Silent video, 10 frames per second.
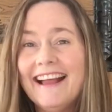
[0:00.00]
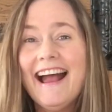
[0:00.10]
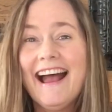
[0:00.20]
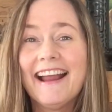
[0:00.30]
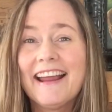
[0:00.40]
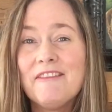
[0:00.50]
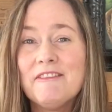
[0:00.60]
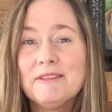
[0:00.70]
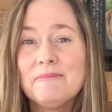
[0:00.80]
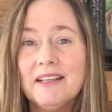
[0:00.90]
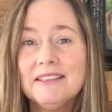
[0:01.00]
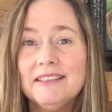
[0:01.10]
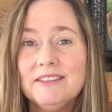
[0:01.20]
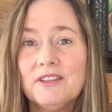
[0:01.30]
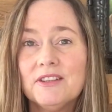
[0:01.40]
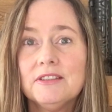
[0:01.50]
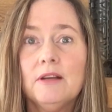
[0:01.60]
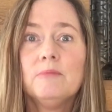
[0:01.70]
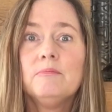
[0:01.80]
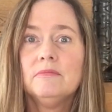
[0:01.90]
I gave it to my sister.
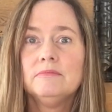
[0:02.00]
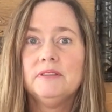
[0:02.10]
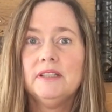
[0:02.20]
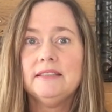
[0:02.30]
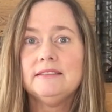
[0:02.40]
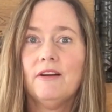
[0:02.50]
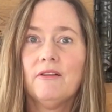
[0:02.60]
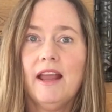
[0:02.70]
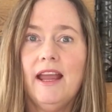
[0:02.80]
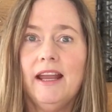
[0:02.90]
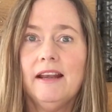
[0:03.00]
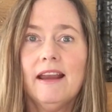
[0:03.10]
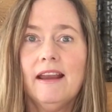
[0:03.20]
So please don't hate.